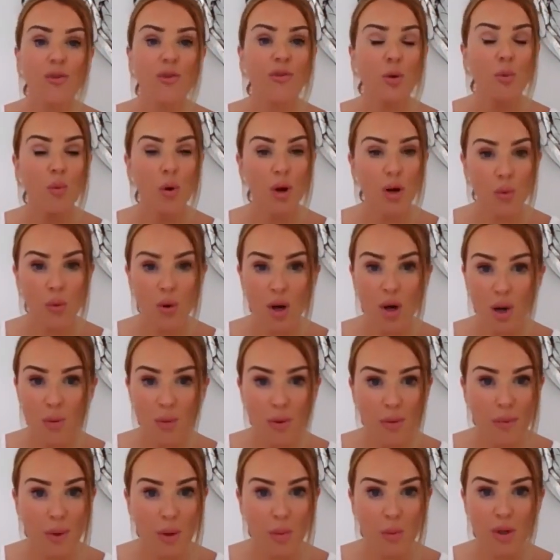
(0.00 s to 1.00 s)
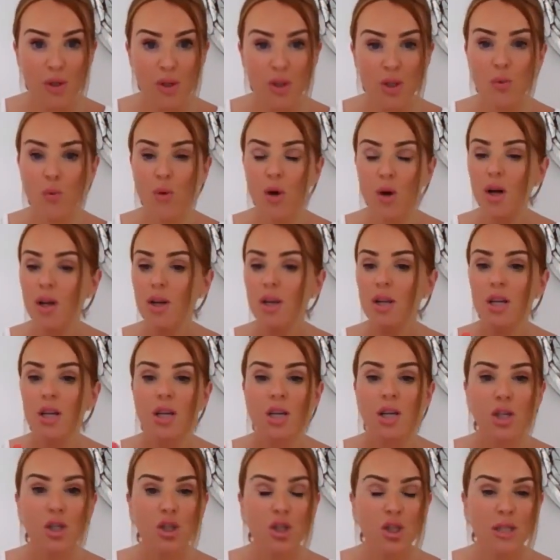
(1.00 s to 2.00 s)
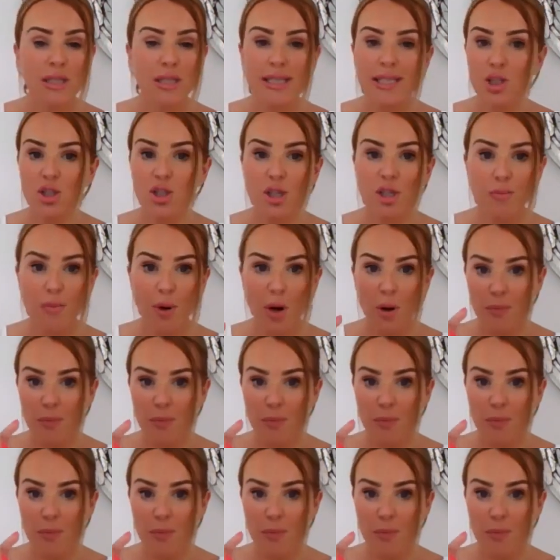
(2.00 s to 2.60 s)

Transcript: If you want to work with me one-to-one, just literally